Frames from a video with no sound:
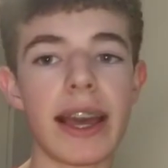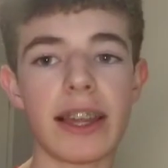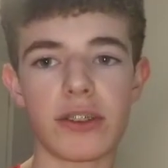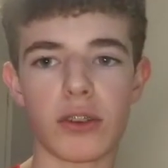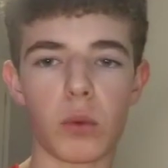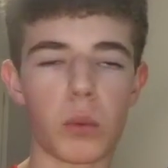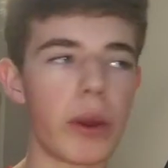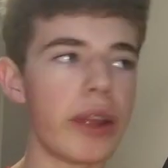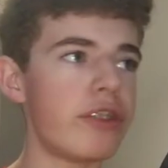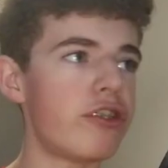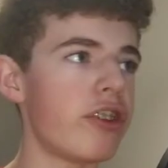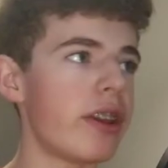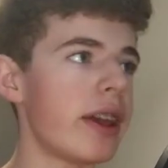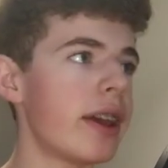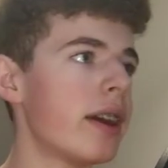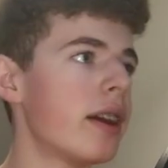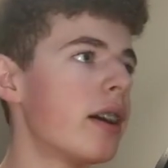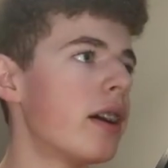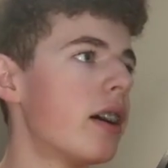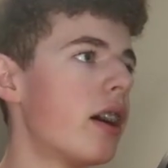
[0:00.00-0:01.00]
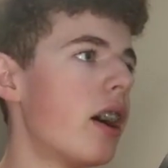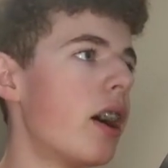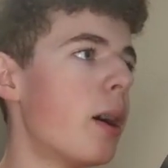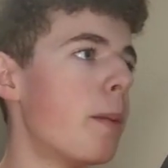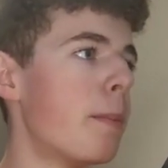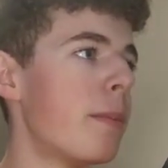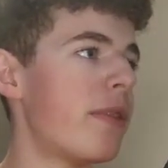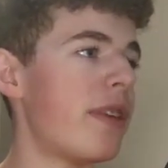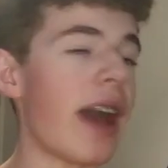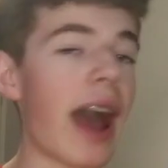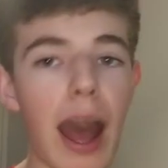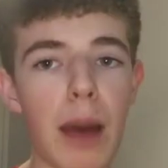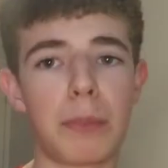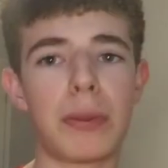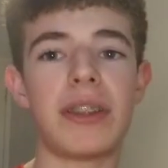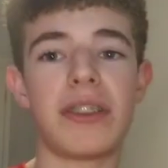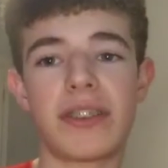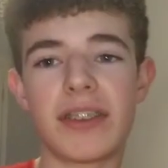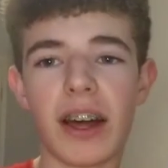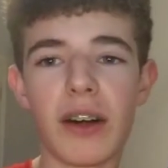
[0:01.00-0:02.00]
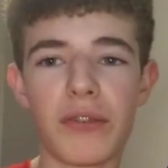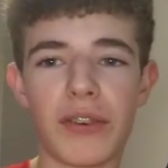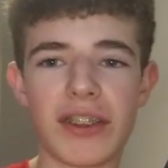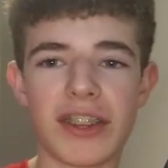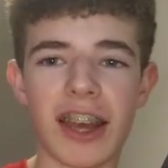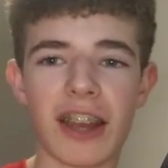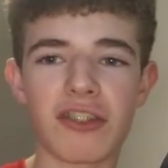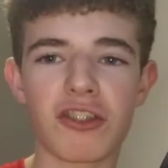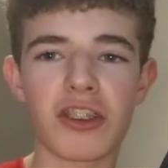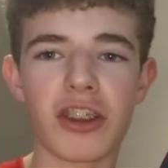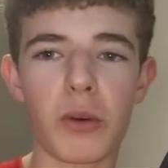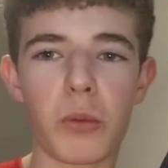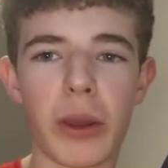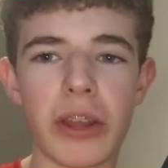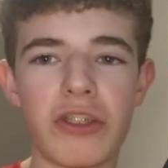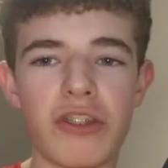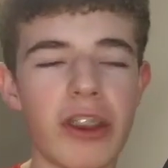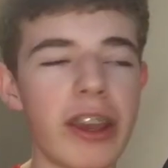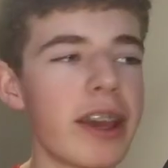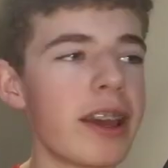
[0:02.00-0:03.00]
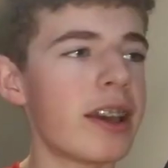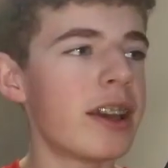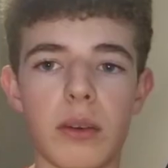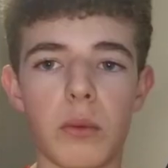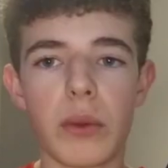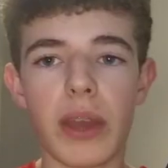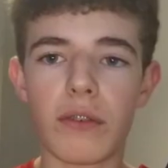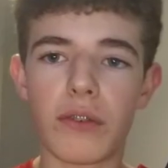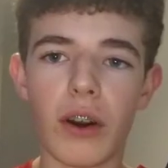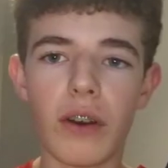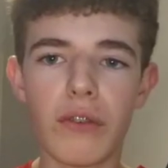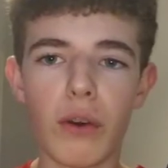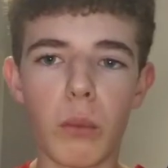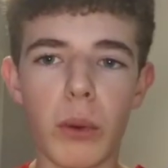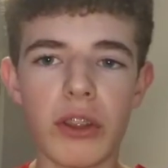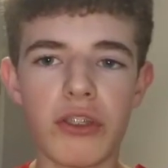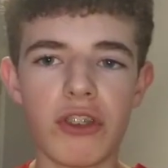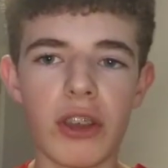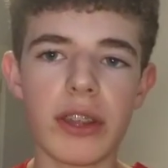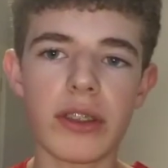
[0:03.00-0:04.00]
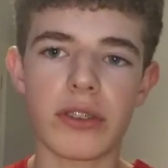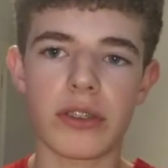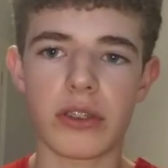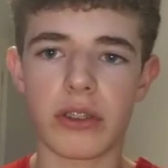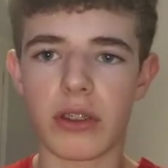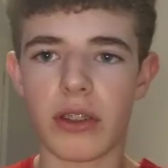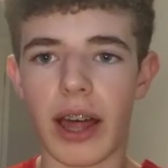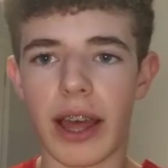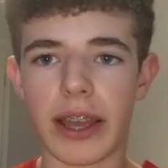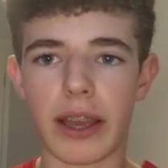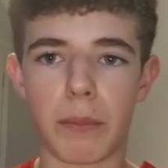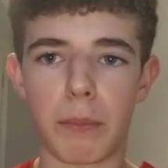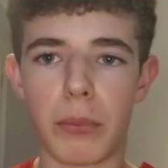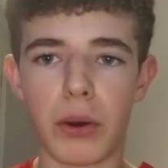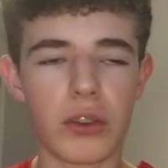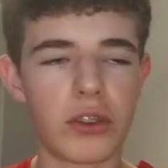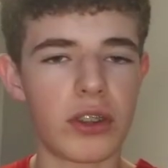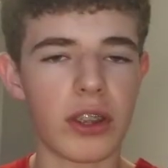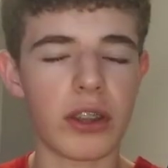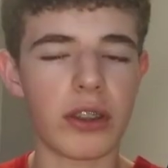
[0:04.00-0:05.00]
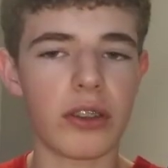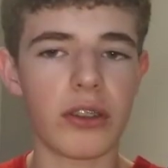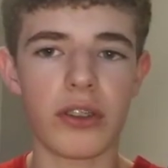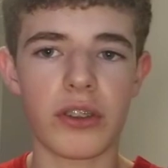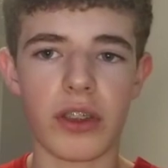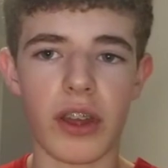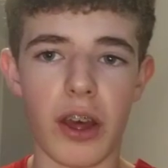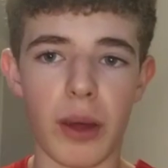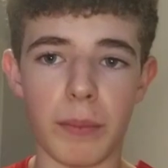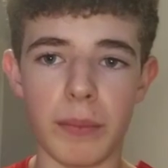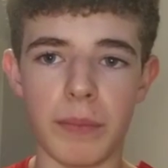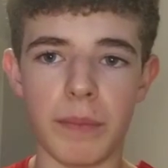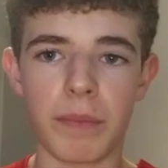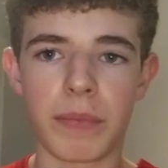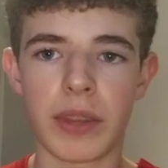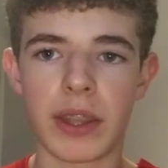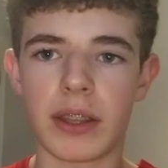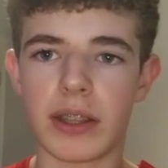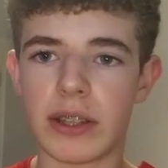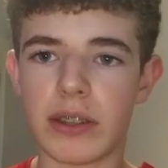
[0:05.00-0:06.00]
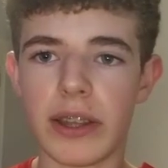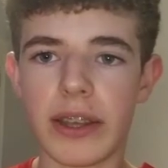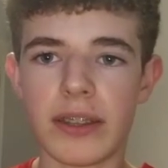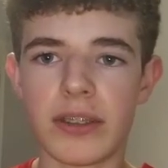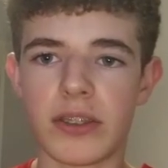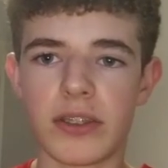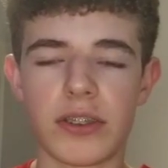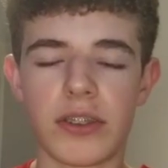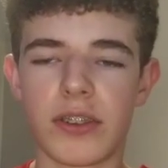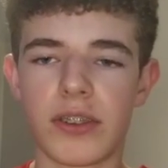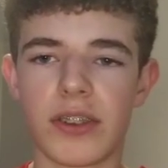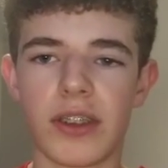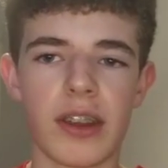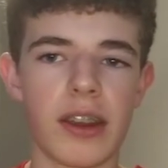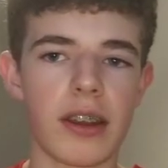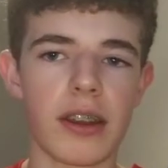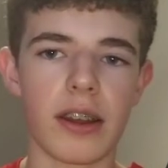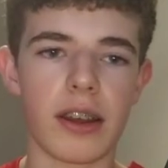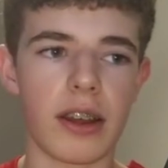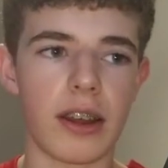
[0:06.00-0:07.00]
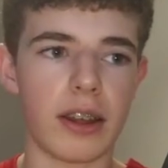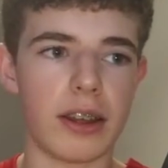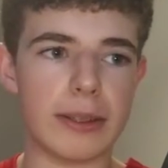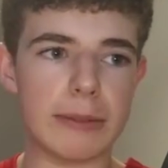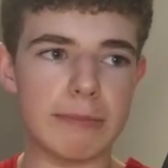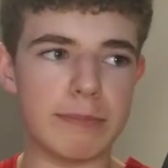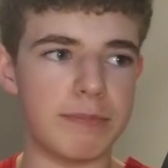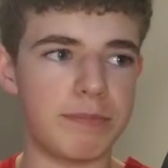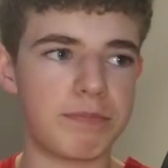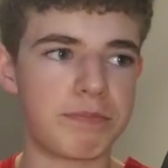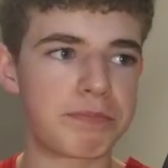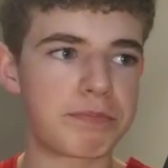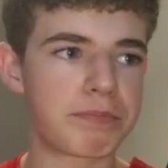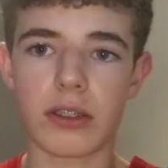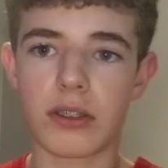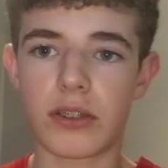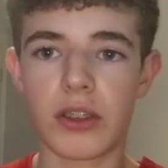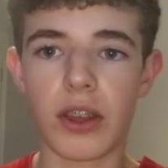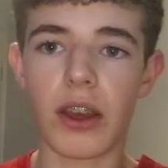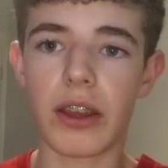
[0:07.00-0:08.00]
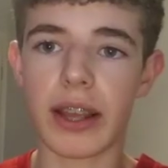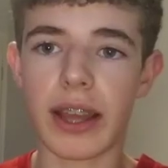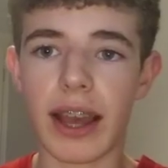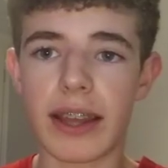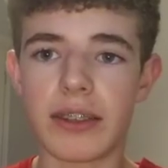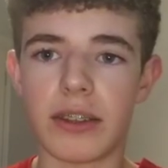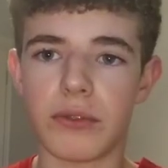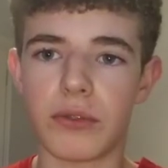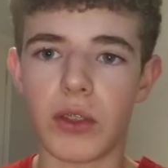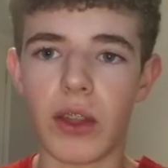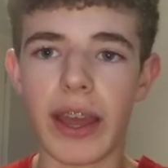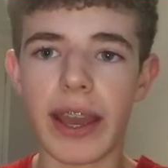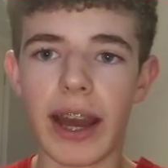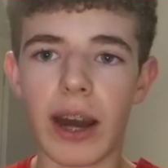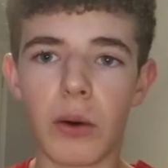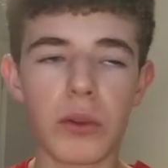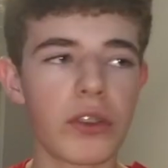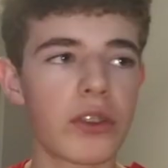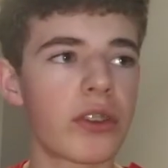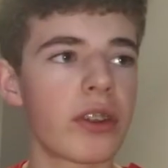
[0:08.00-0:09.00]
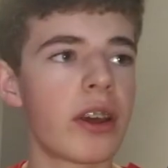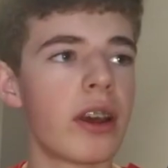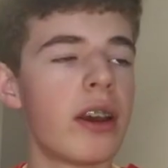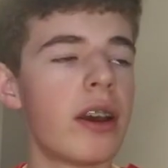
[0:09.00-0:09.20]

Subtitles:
it's a widget. The app itself is actually a widget. We have other widgets like buttons, lists, certain kinds of layouts,